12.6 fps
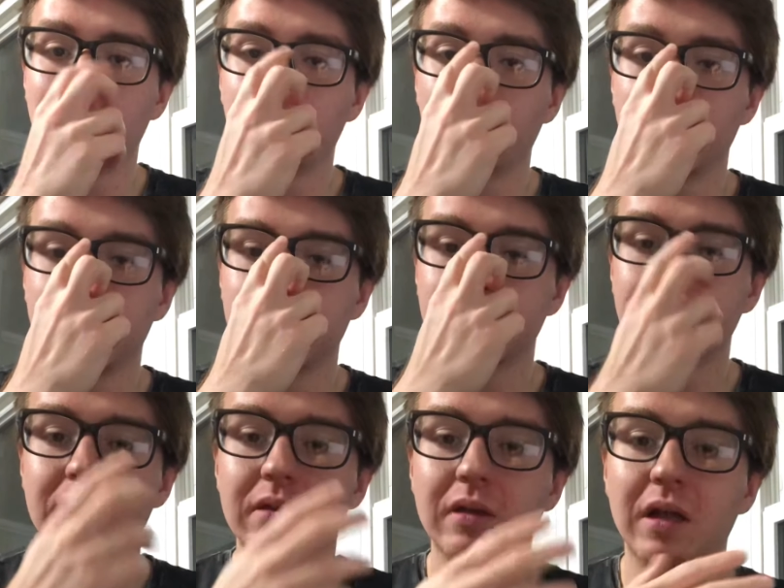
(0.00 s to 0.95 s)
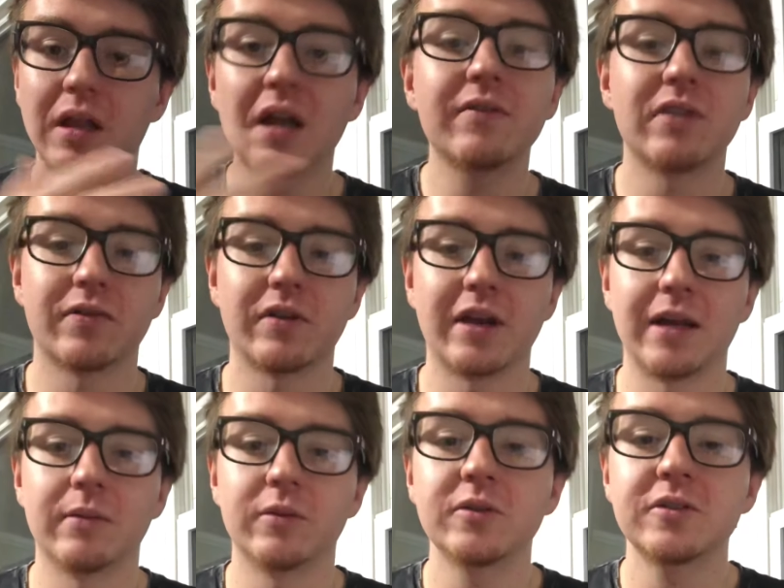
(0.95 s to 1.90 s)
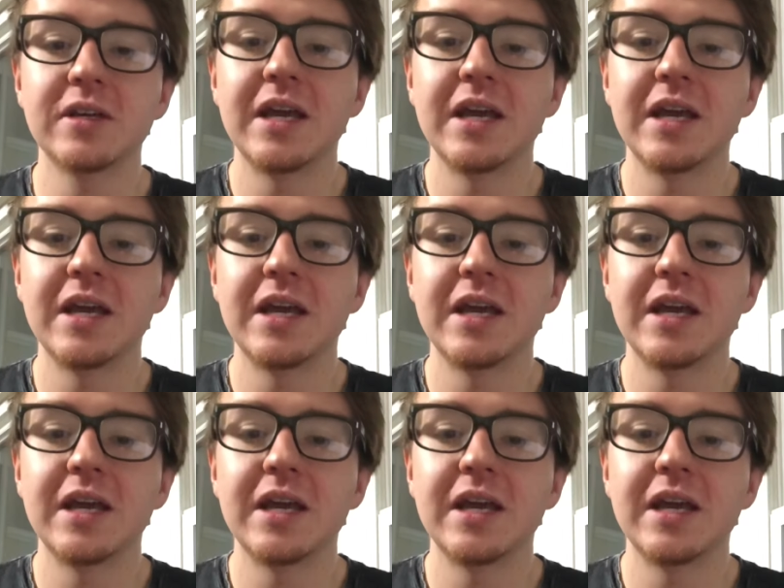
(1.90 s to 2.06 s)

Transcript: with a lot of different animals.